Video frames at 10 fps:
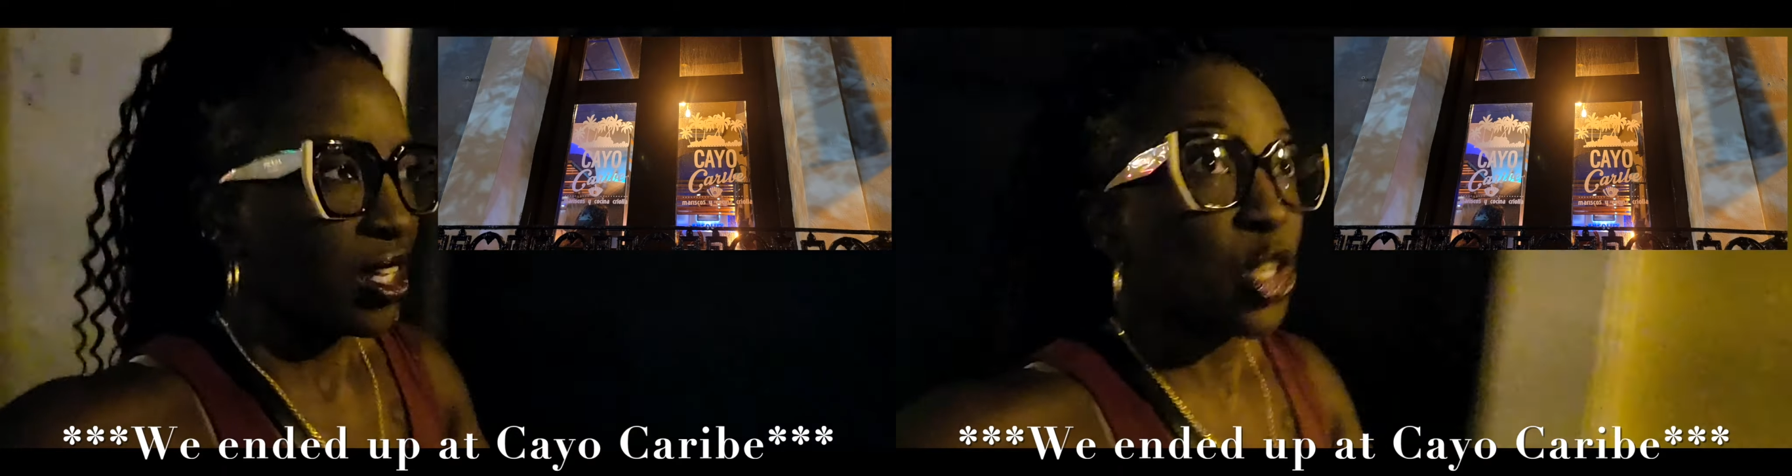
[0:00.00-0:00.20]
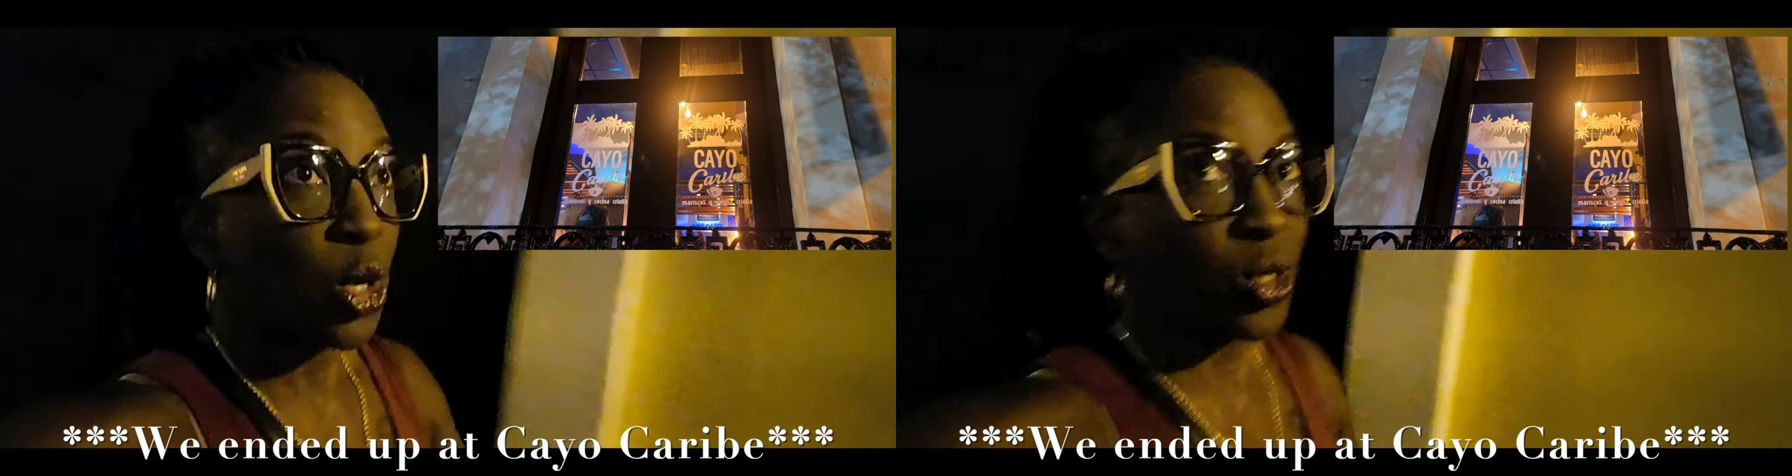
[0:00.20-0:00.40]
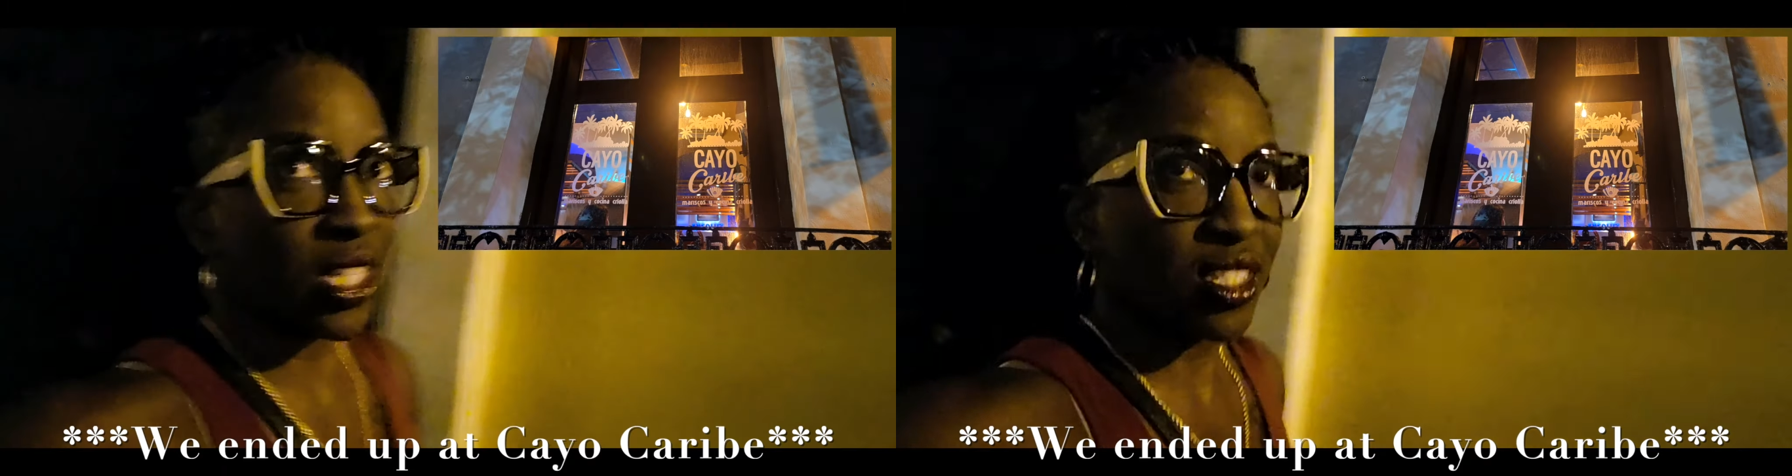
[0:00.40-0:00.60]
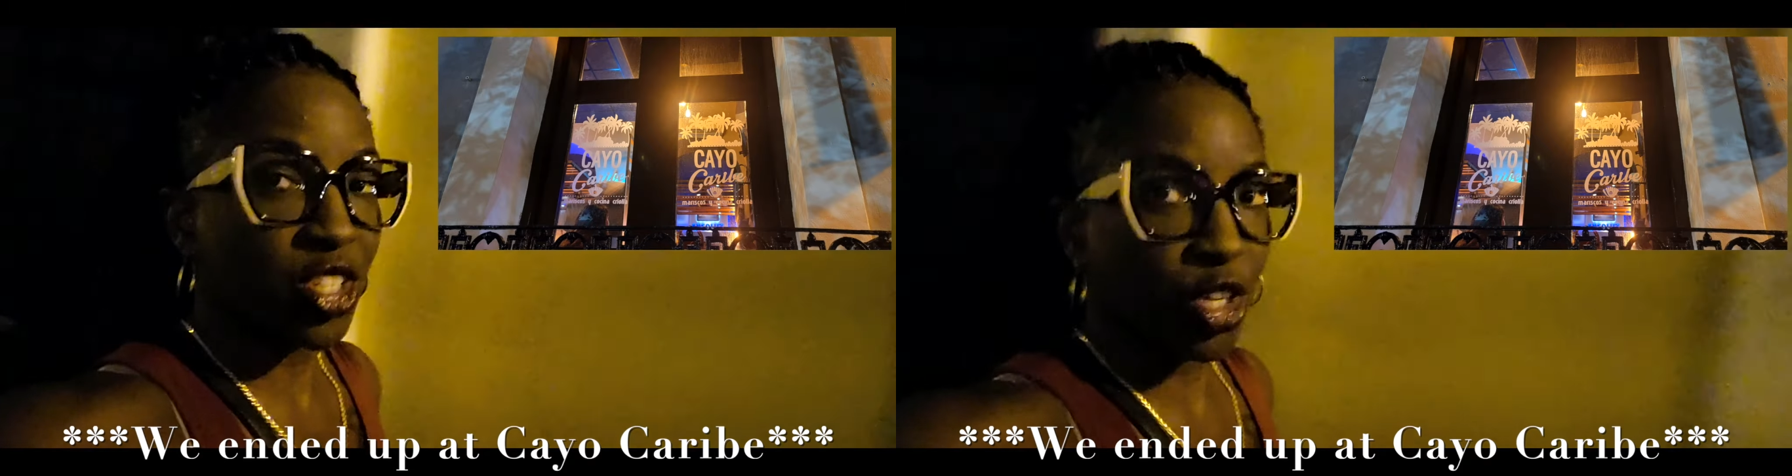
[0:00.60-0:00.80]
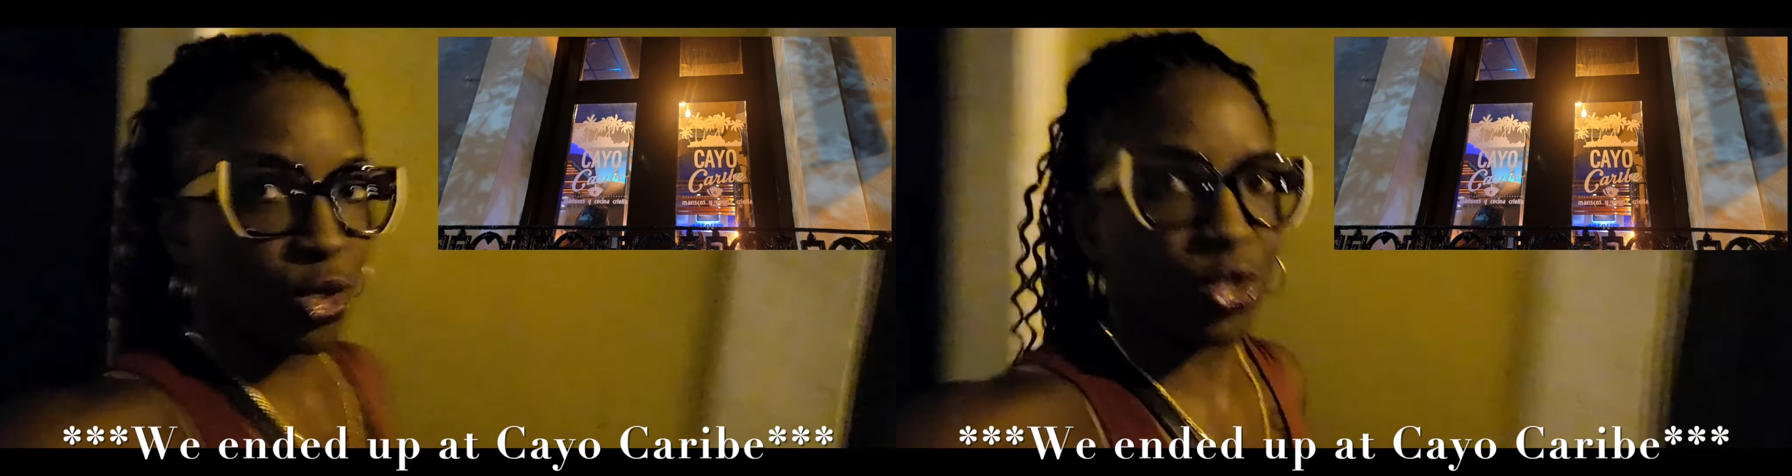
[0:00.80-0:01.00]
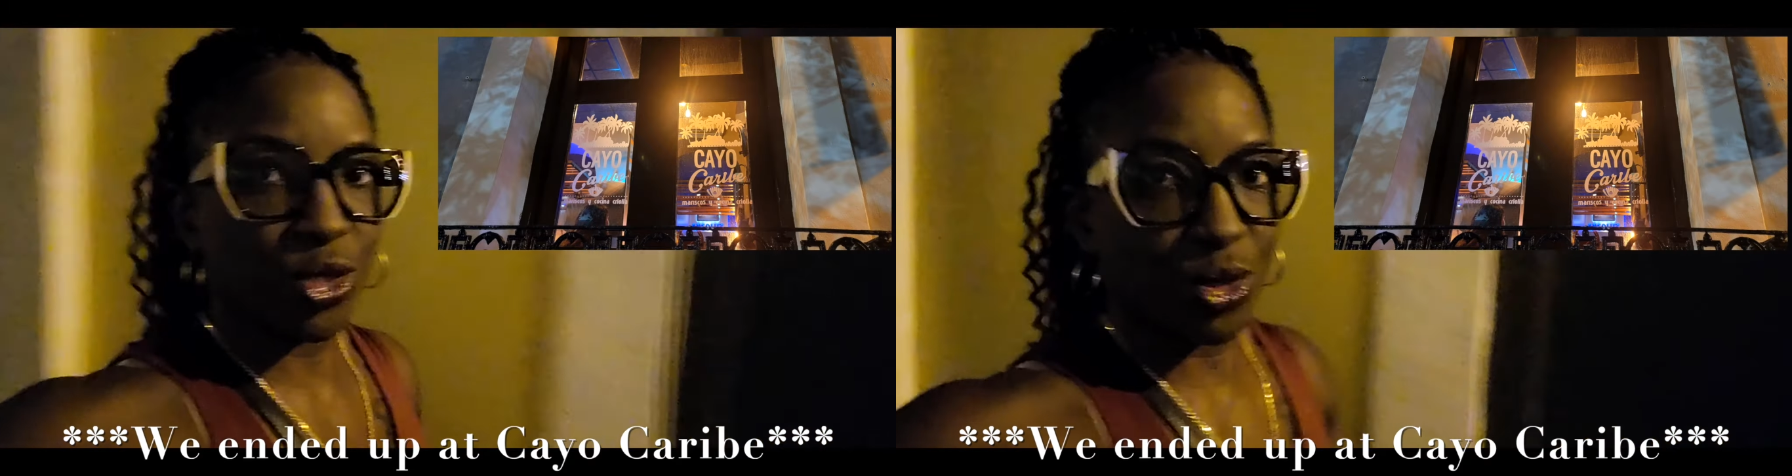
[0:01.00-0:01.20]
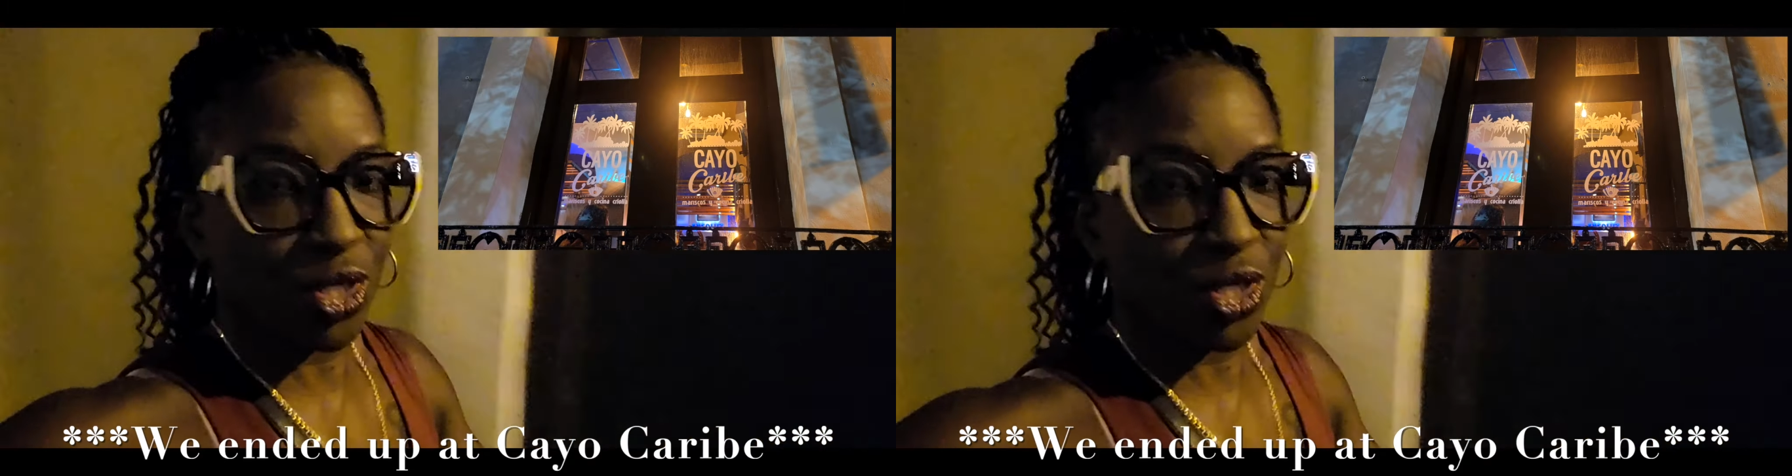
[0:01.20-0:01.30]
told us to go to.